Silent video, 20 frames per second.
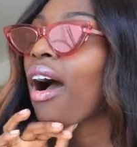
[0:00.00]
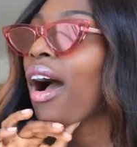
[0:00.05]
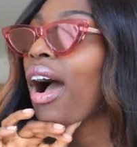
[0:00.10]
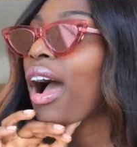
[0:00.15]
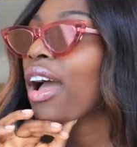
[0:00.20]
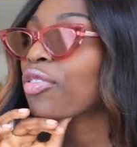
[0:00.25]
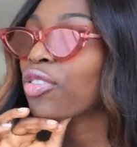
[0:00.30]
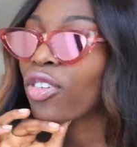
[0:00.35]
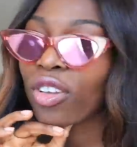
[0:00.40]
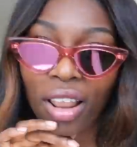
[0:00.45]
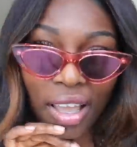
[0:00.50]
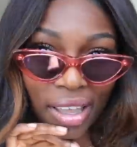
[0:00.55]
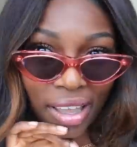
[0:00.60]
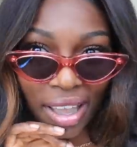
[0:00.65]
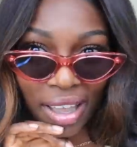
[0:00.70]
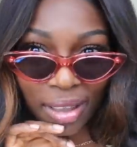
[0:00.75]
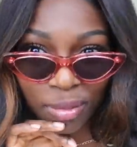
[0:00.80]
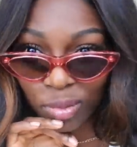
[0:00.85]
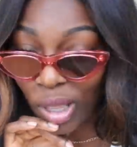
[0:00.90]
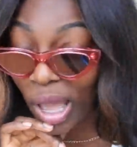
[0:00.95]
I feel like
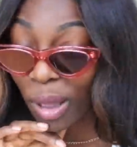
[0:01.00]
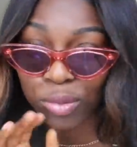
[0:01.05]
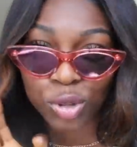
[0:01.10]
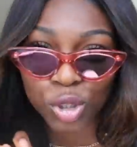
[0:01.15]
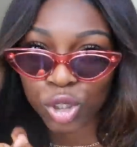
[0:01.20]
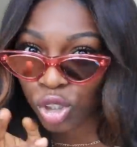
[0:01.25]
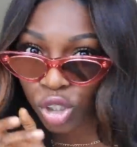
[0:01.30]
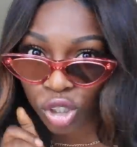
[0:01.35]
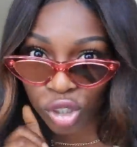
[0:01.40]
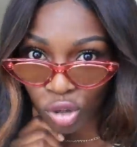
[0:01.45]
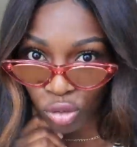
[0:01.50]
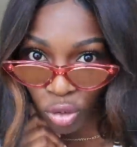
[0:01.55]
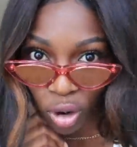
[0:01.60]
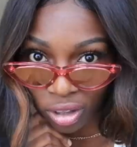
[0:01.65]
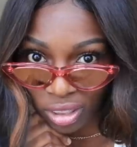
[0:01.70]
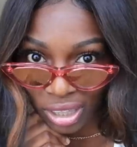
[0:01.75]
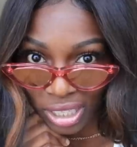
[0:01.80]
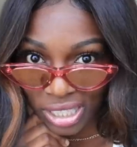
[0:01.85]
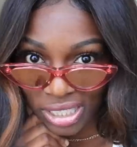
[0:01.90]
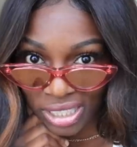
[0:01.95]
I'm just gonna
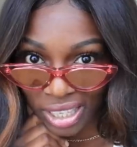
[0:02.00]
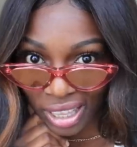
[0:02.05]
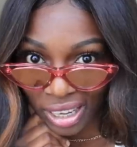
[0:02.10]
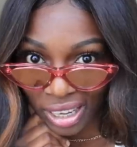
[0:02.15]
rock these